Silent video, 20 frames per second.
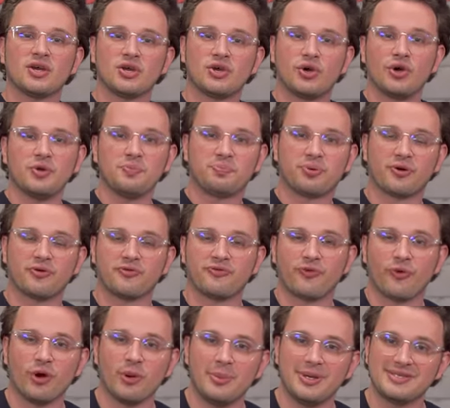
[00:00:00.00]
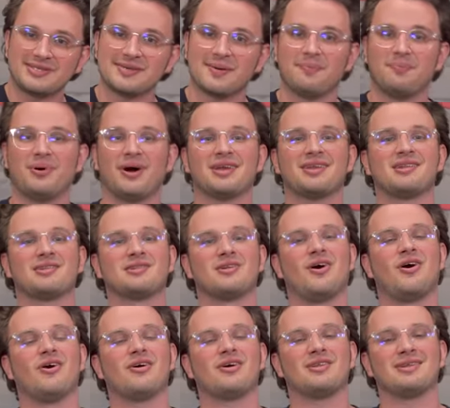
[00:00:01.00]
good performance but
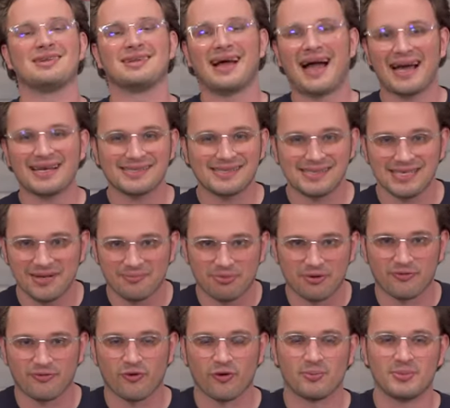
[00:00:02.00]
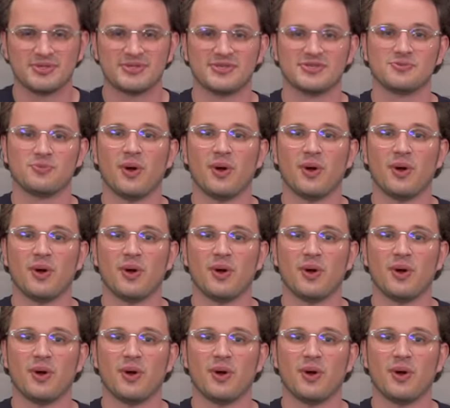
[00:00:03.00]
long lasting performance as